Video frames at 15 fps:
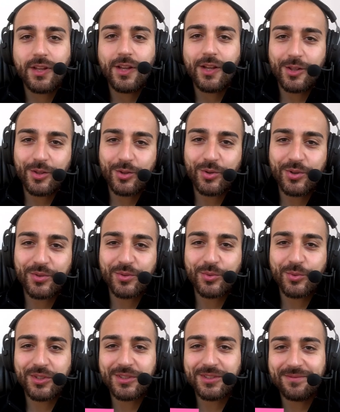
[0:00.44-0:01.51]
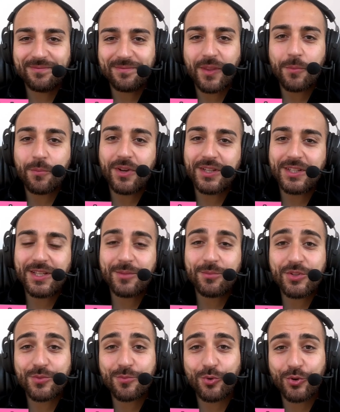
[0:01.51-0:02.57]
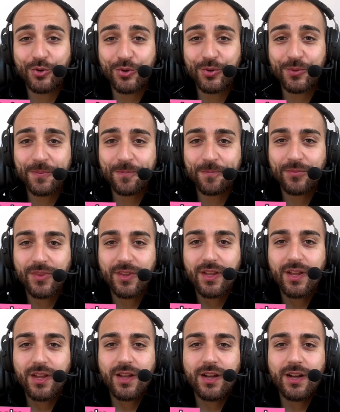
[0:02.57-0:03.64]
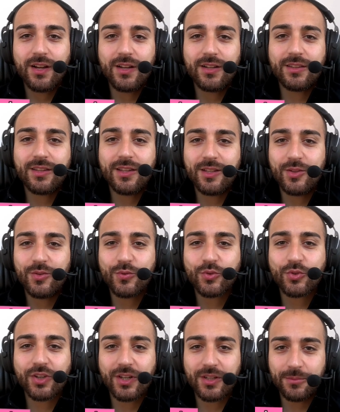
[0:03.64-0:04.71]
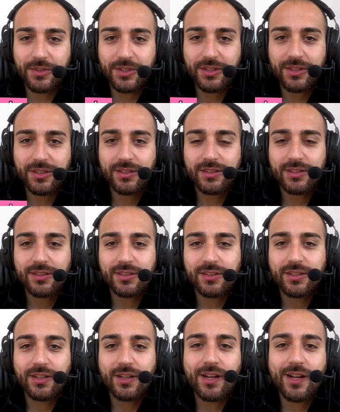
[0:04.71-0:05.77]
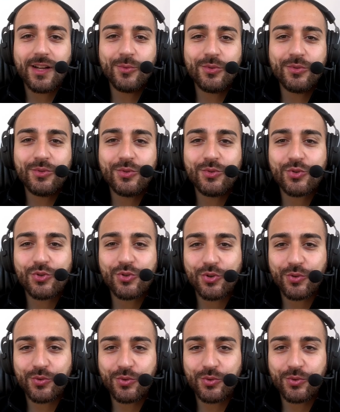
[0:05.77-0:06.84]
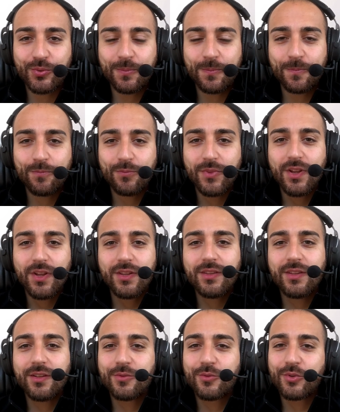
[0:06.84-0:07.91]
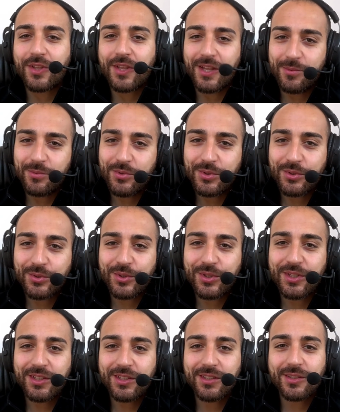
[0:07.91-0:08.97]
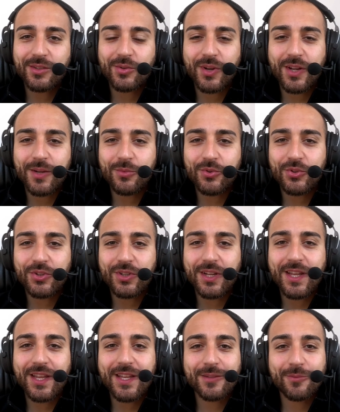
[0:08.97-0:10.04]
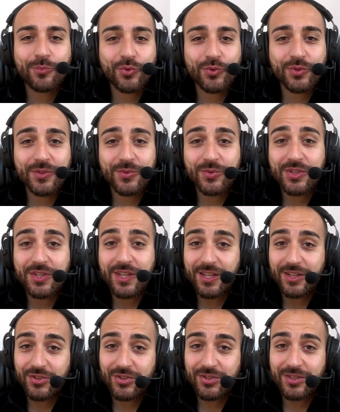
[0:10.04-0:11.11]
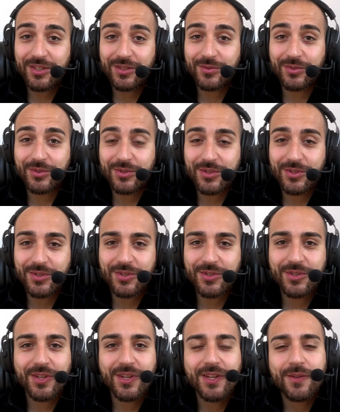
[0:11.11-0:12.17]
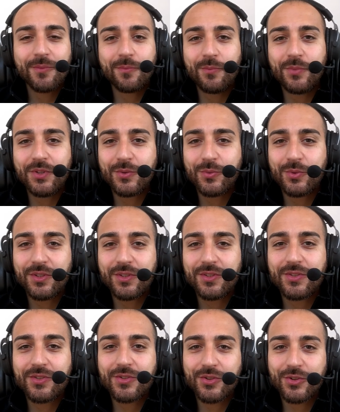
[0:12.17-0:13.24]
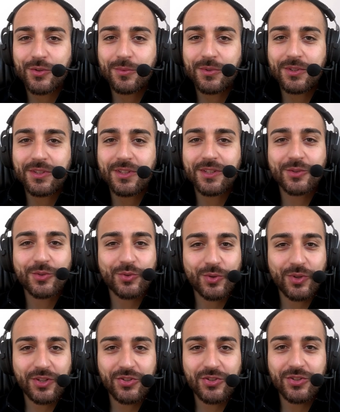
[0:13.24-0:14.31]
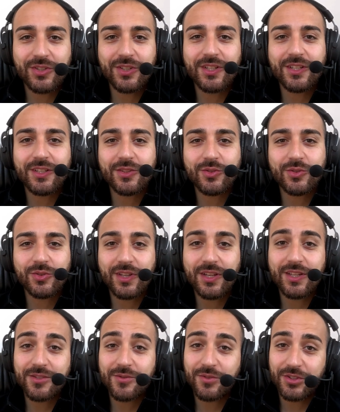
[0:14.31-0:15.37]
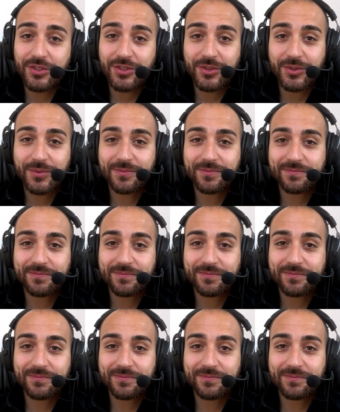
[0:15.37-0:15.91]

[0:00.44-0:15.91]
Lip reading: Hello everyone, my name is Boko. Thank you for coming. I want to show you the vocabulary, grammar and pronunciation differences between Serbian and Croatian in today's video.